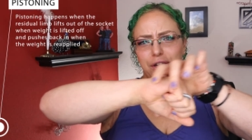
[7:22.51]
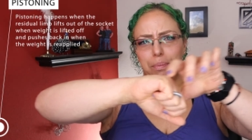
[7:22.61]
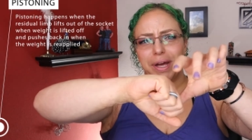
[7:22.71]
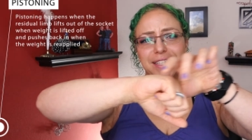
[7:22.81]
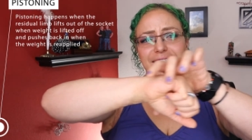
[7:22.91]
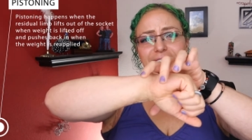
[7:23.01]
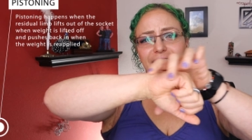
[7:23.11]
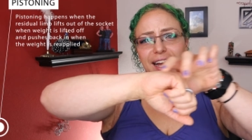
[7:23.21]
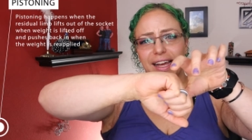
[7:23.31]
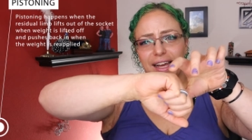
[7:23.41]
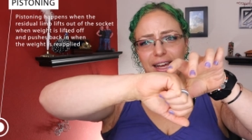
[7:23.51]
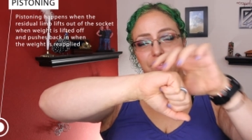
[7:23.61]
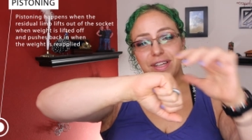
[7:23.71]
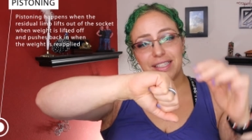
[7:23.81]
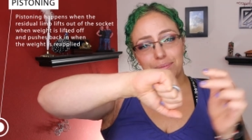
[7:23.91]
You're pistoning.
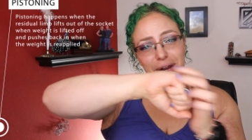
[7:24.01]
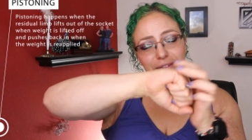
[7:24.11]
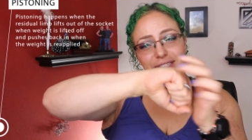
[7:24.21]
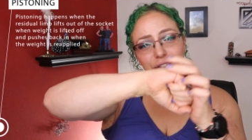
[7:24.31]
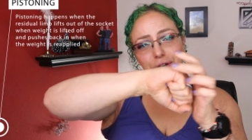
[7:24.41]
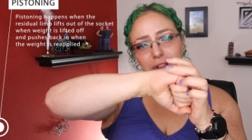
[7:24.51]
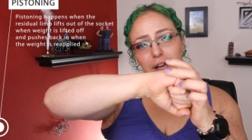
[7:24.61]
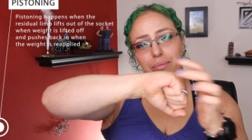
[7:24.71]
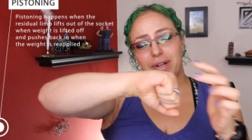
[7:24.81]
If this is my residual limb